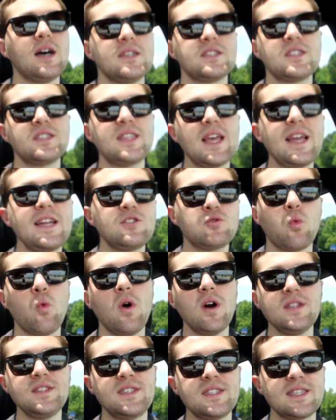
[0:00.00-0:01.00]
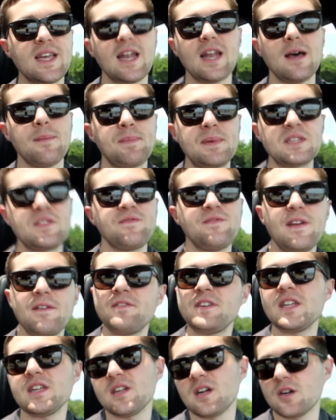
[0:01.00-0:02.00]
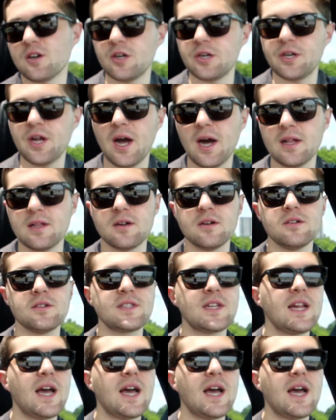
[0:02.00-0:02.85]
stage 1 setup is $1,500.